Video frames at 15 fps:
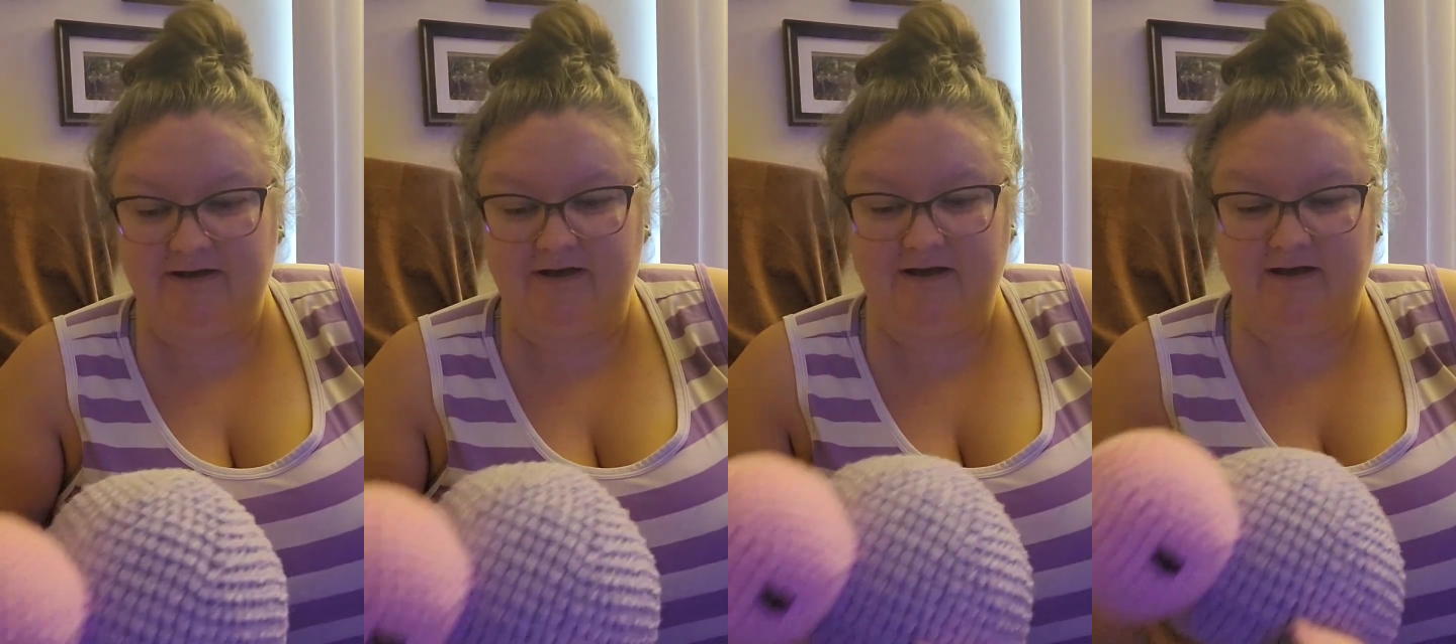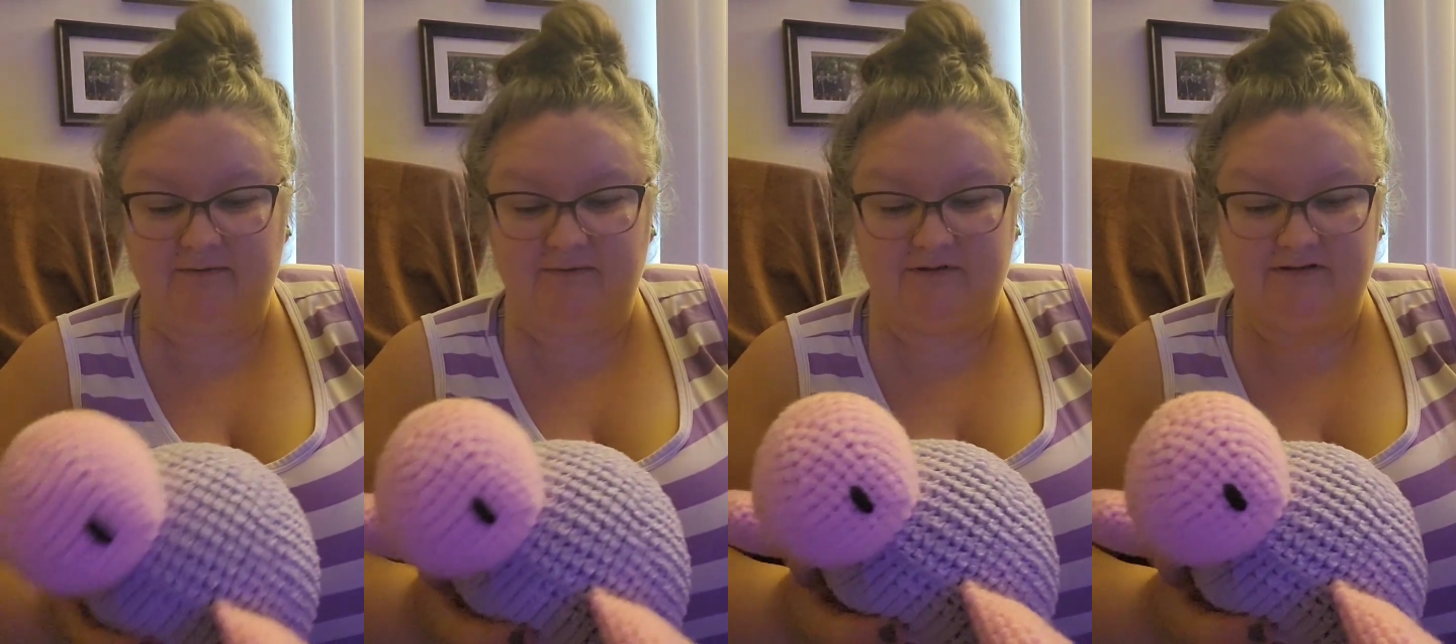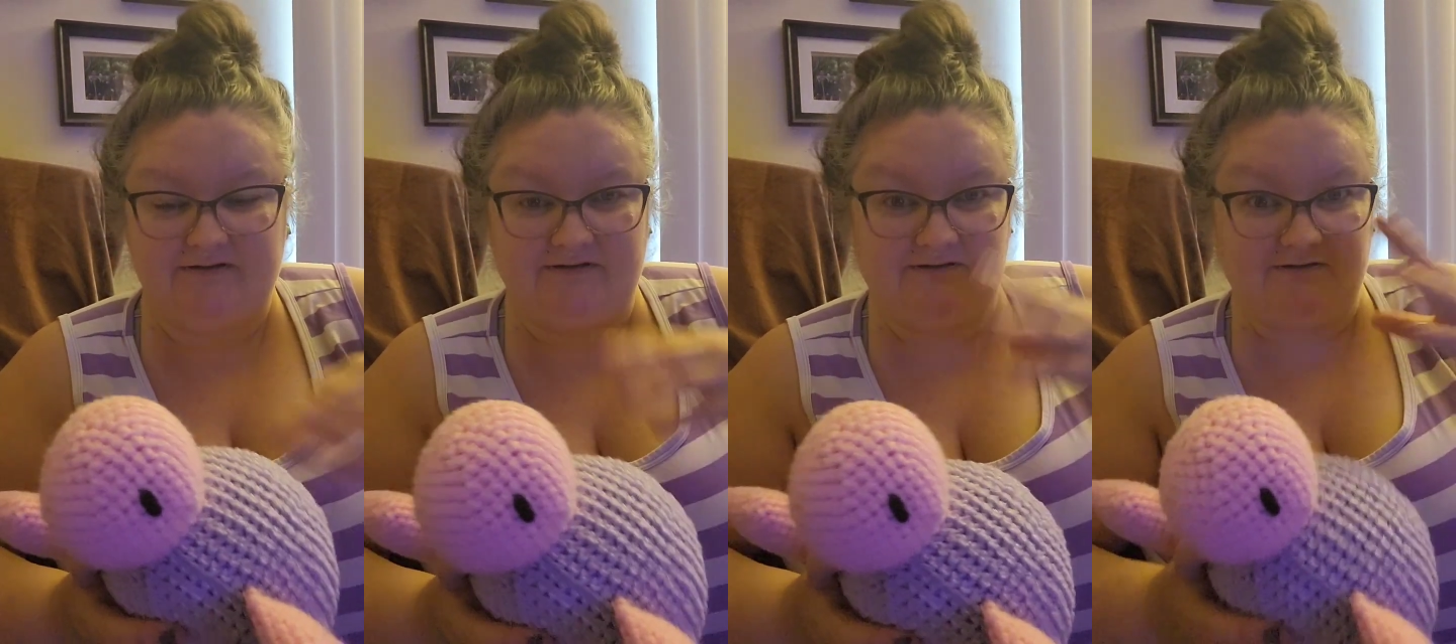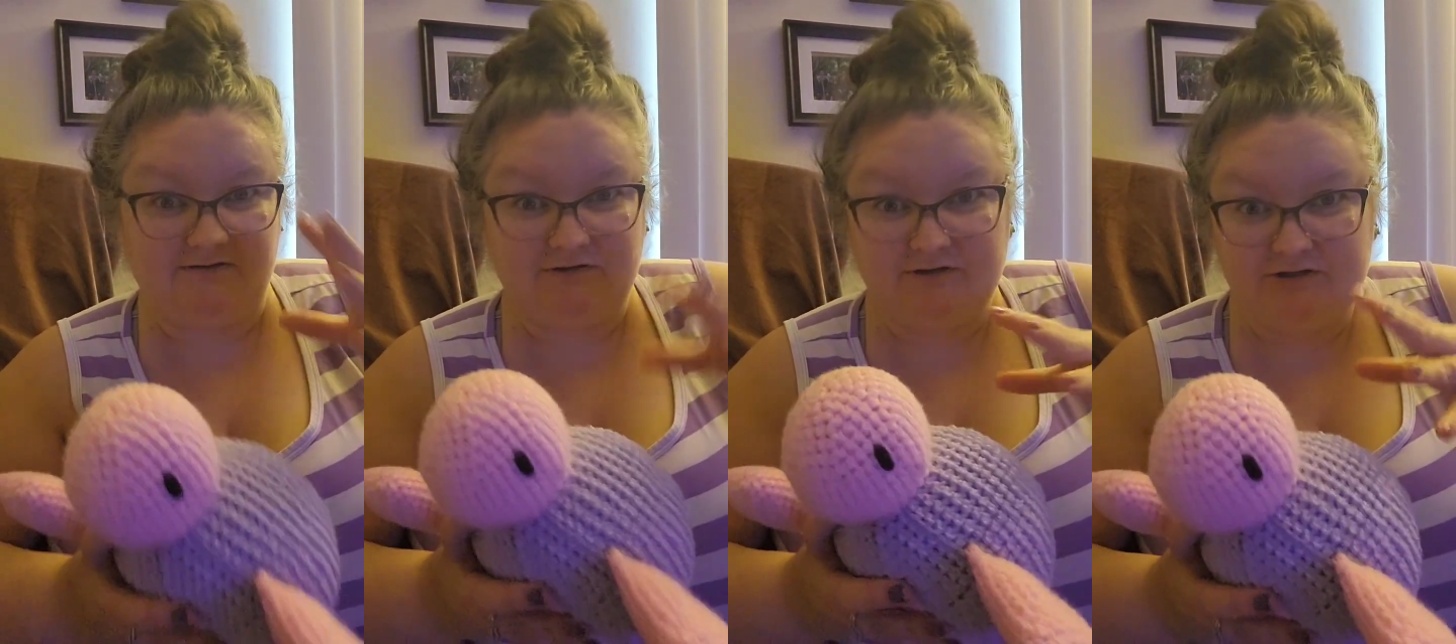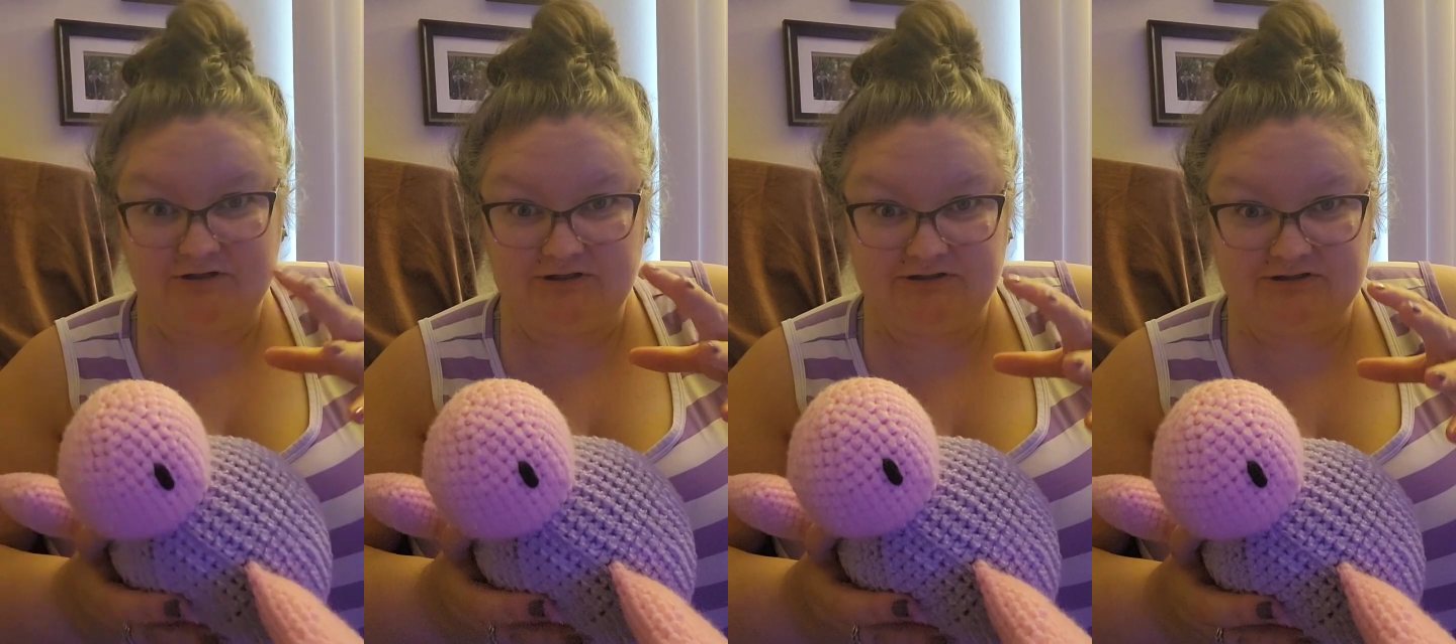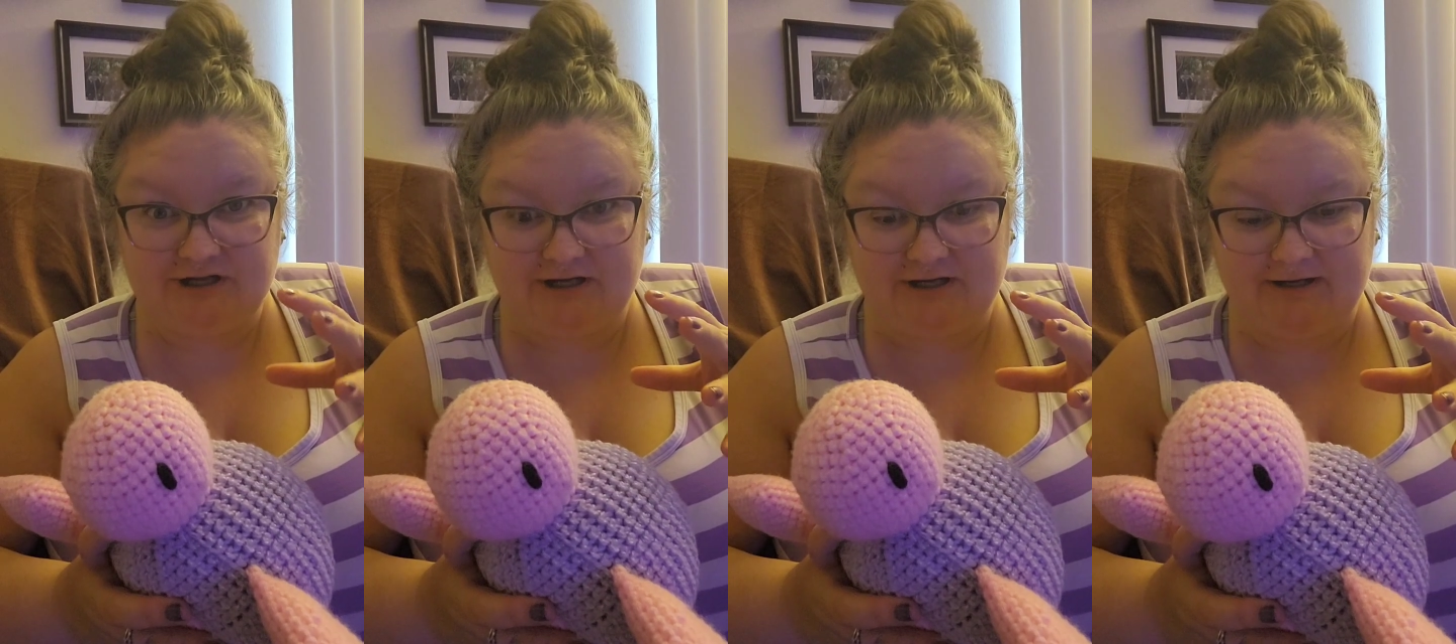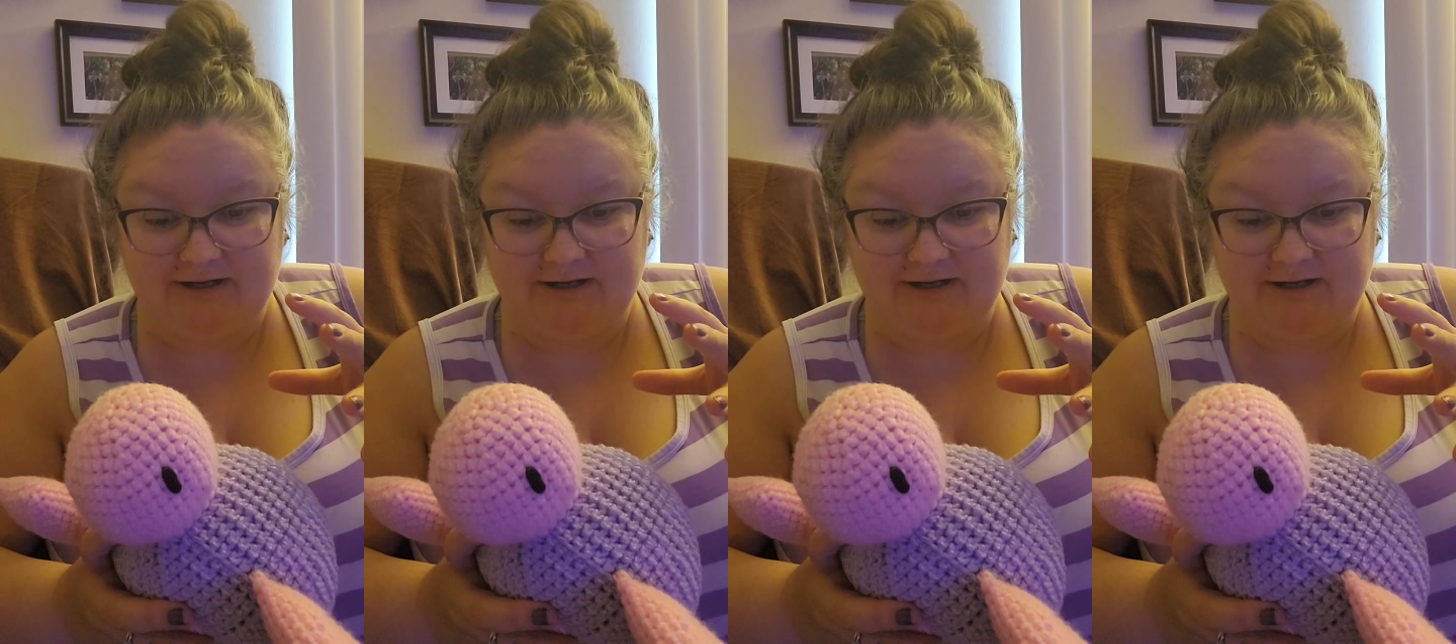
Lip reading: I will talk